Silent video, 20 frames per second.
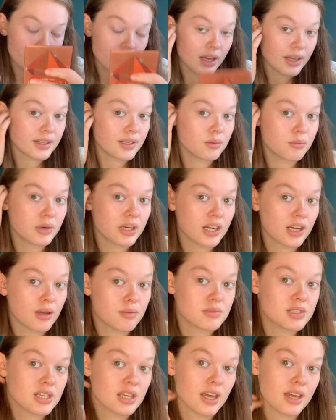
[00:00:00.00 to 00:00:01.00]
And then when it
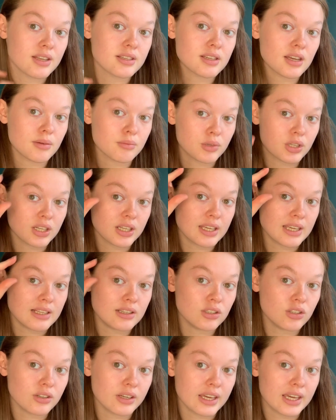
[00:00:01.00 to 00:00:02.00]
comes to the end, I'm going to
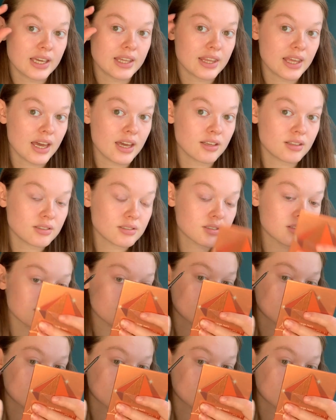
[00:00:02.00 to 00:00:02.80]
elongate the end.